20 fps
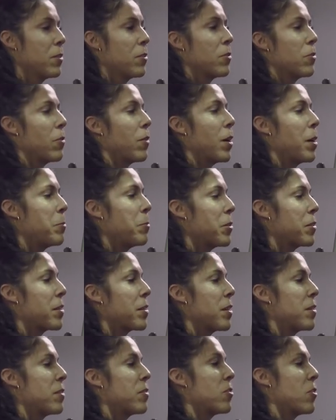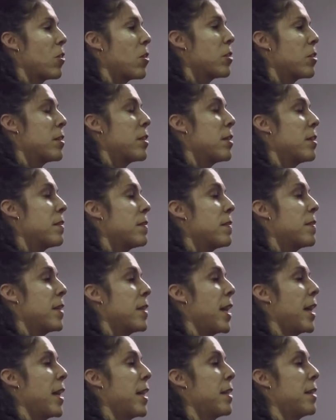So I'm just gonna start this
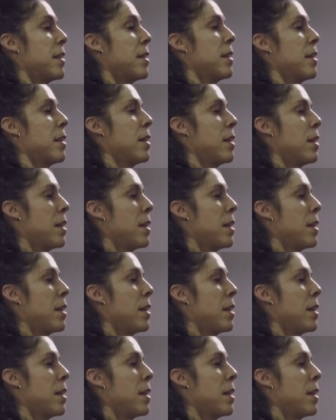set